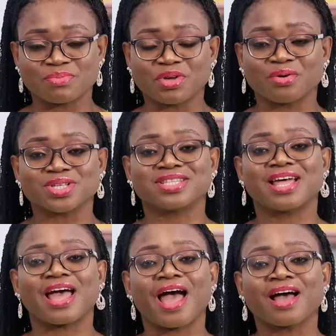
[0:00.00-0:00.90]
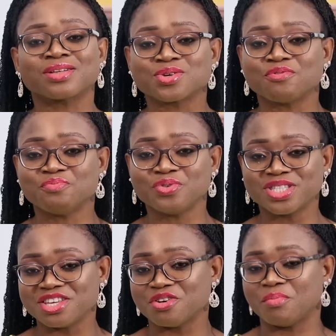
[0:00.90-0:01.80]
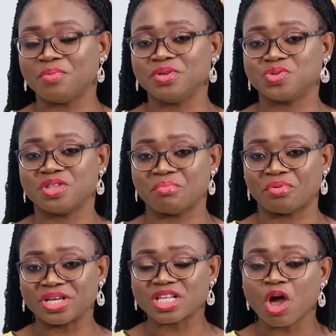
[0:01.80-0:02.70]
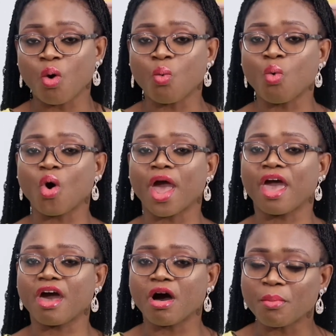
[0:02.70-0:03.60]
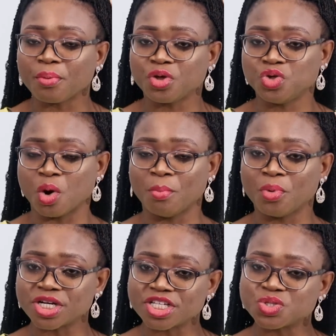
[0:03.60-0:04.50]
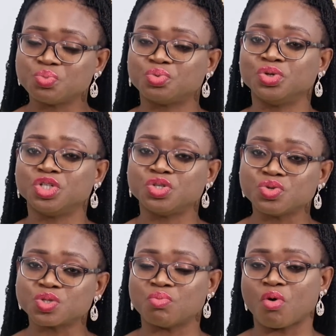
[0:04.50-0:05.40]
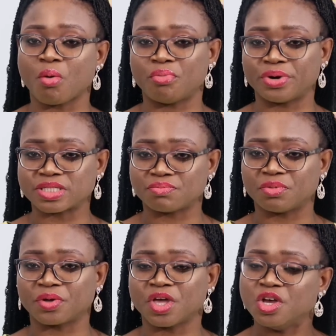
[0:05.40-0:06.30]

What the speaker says: because the act of putting your baby to the breast will help your body to produce more breast milk.